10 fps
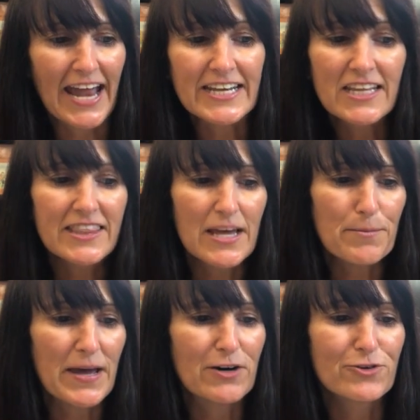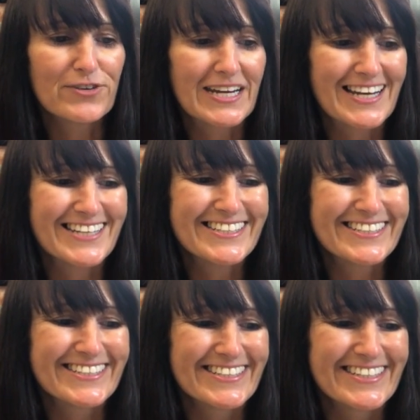and in their pale green
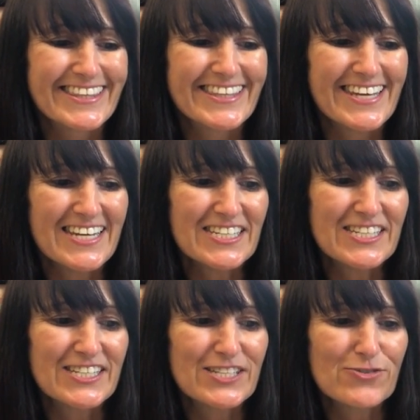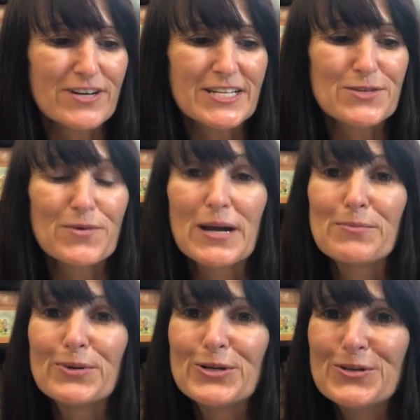clustered, there straightway
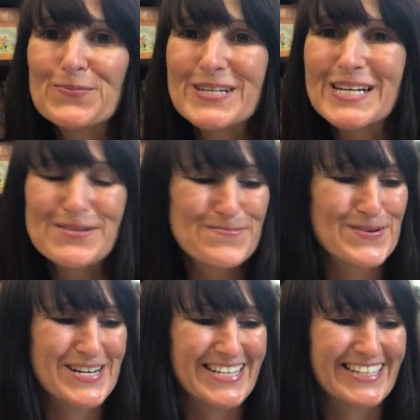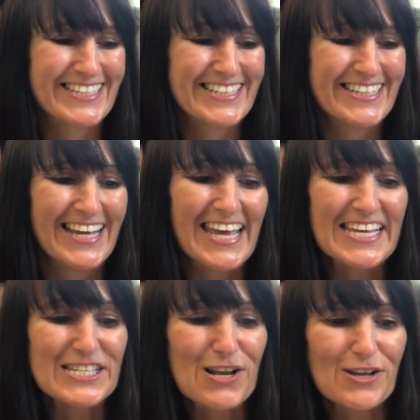bloomed a bird.
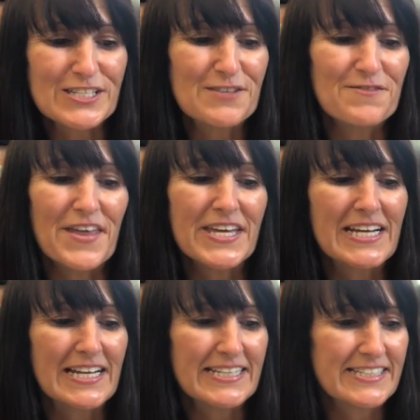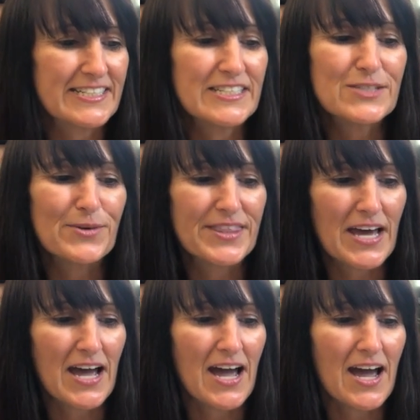His glossy feather glistened with
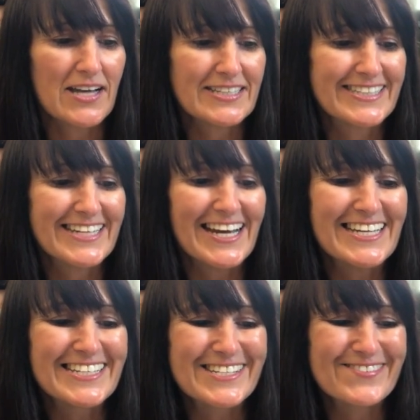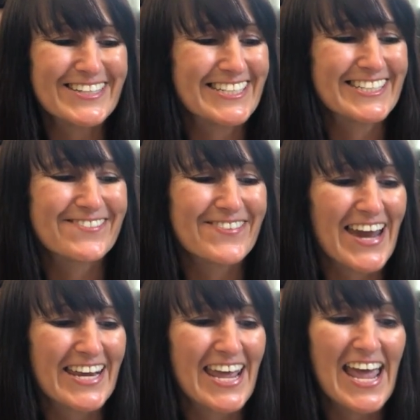dyes as rich as
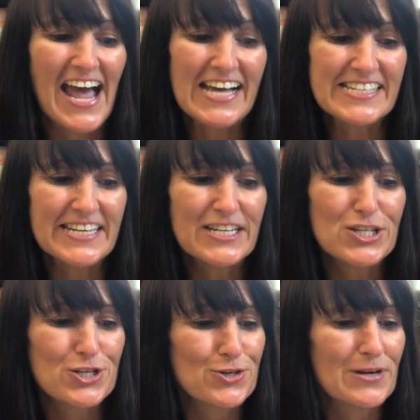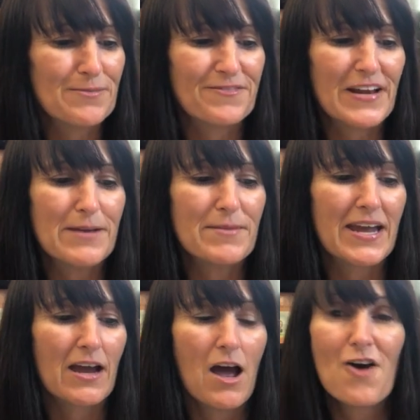red as any tulip
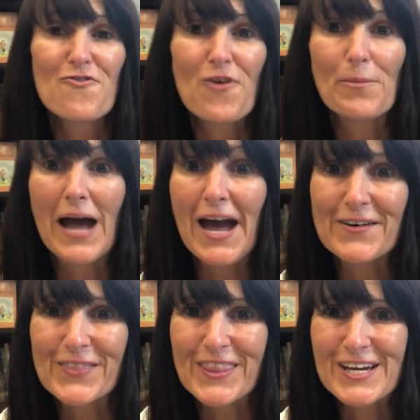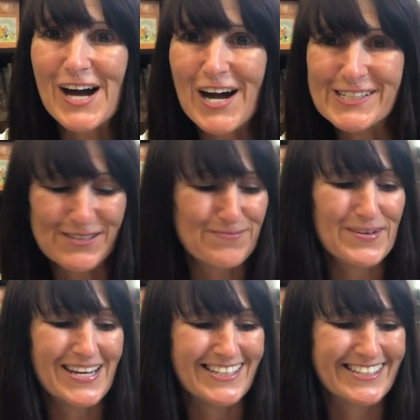flaming, from out the garden
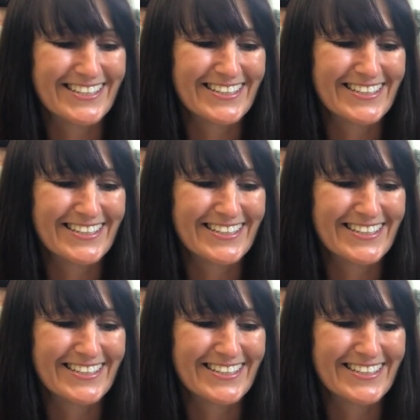bed.